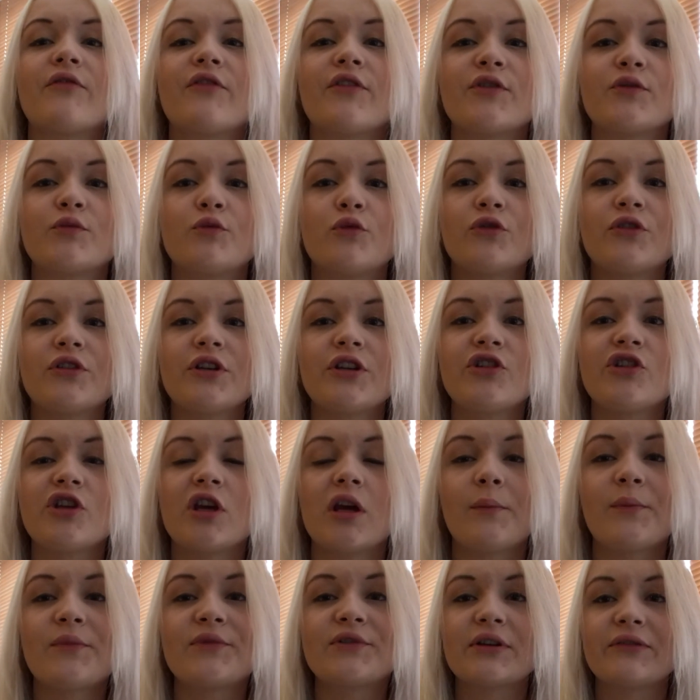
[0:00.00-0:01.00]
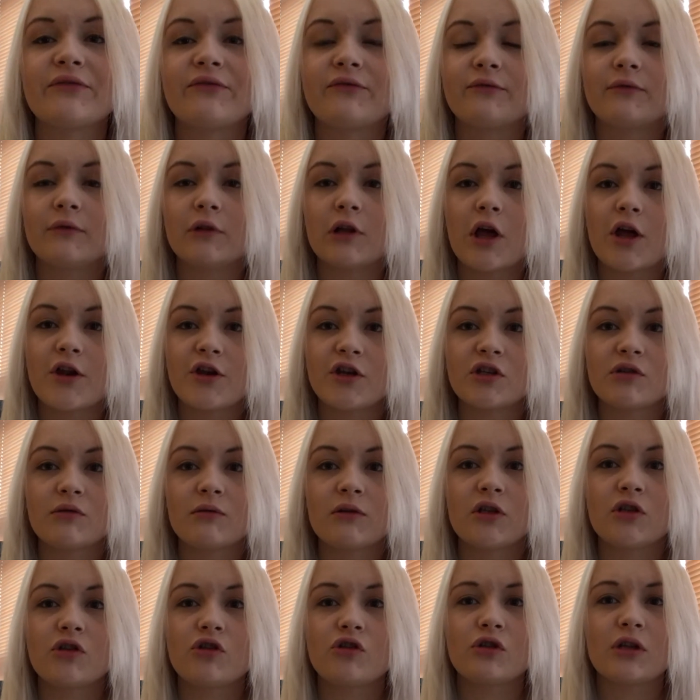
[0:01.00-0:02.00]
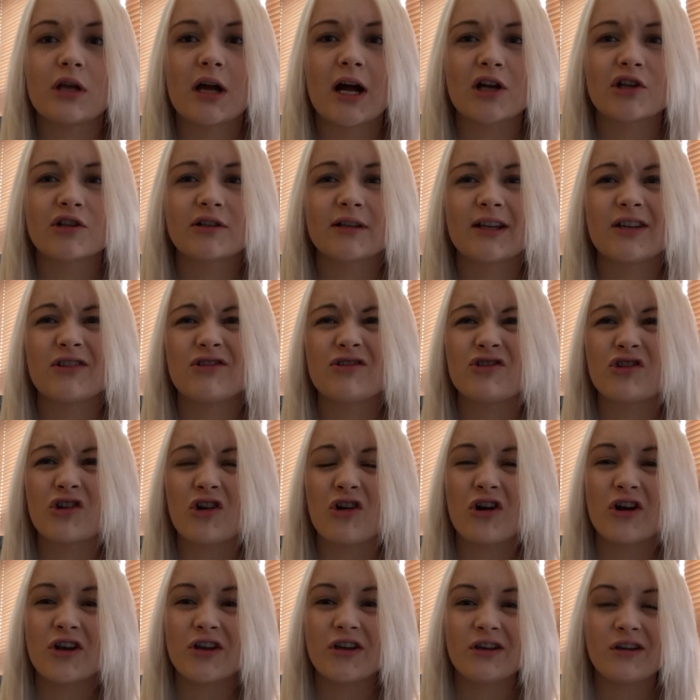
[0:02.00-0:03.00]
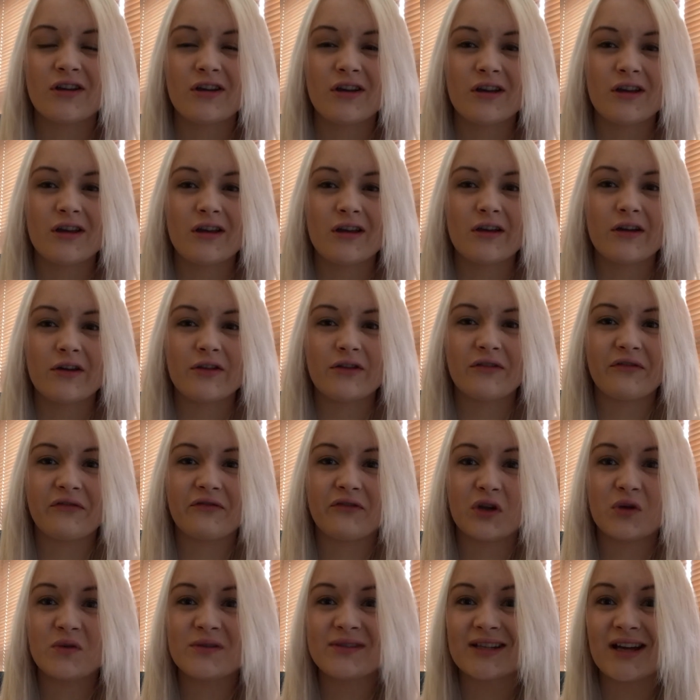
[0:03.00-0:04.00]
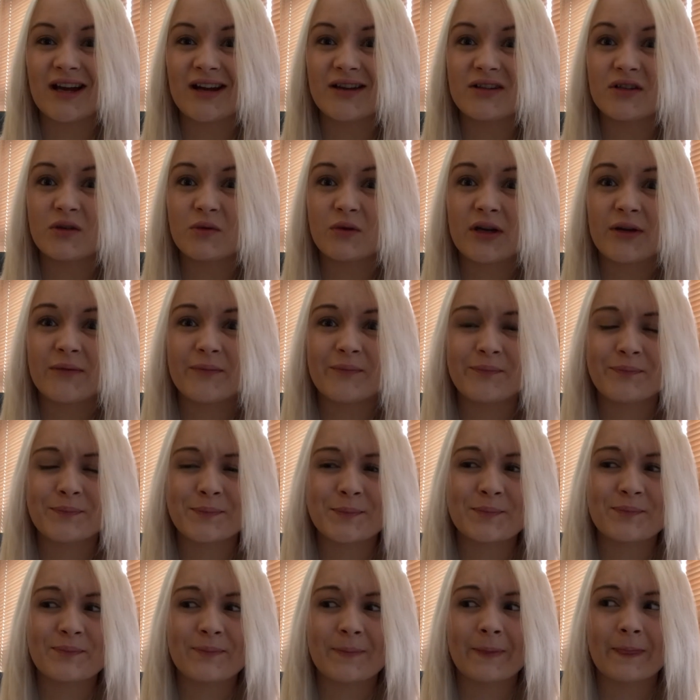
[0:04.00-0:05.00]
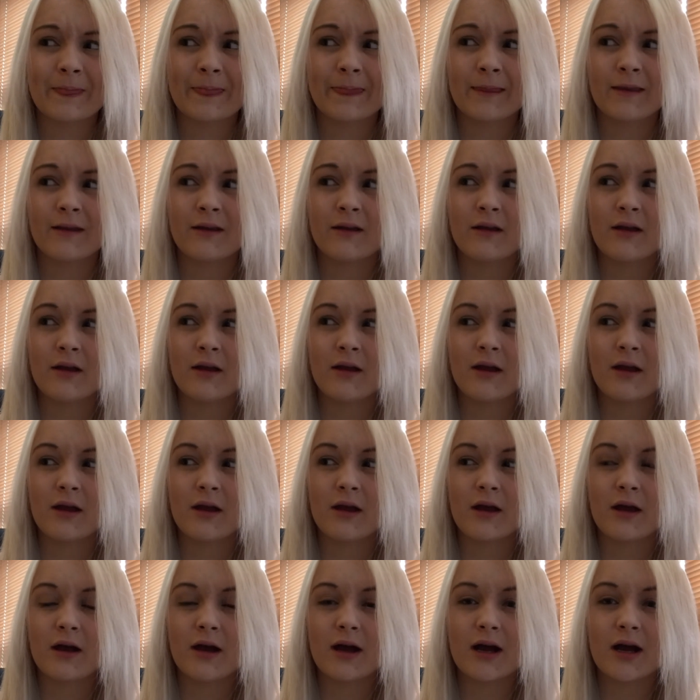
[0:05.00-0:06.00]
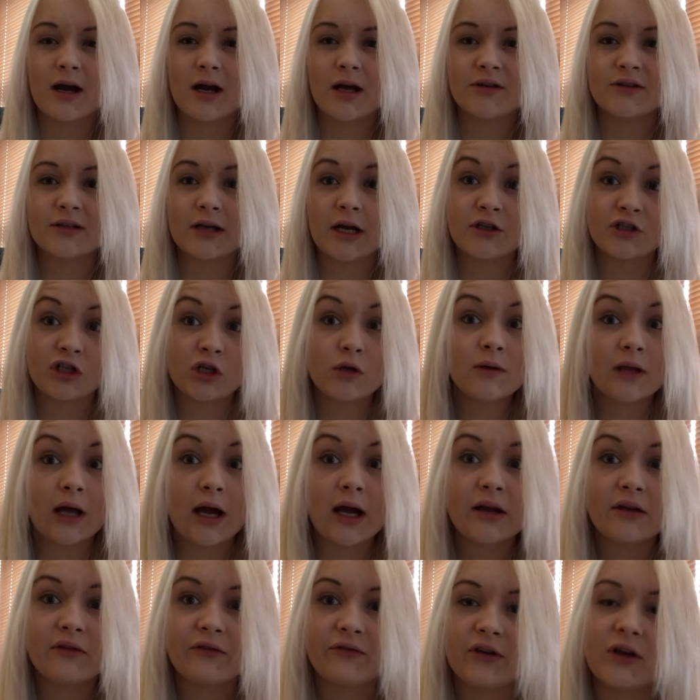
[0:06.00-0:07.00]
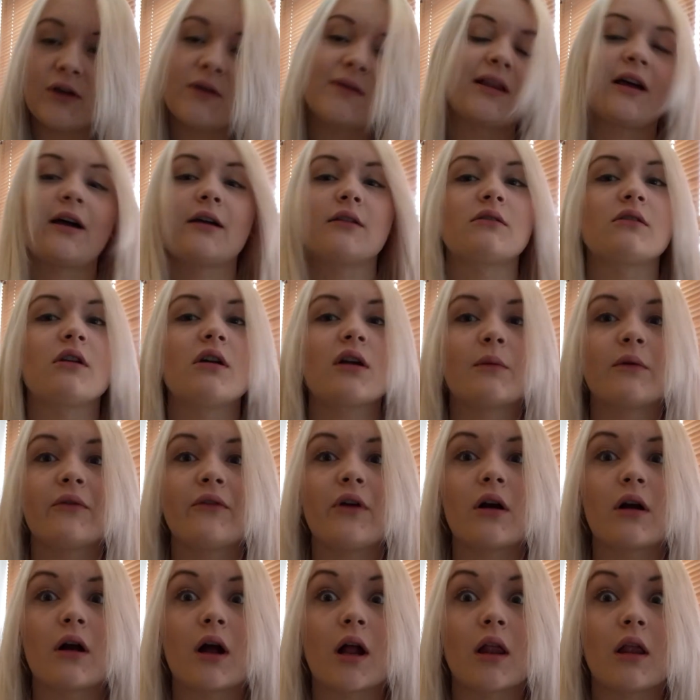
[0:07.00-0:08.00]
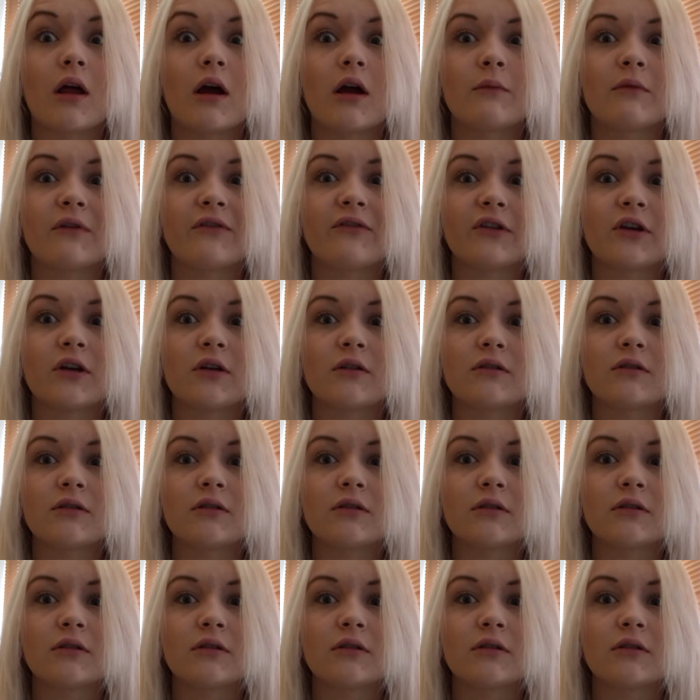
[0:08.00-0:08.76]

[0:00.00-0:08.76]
There's one in terms of learning to actually enjoy the food side to it. And I do like food, like don't get me wrong, I like my food.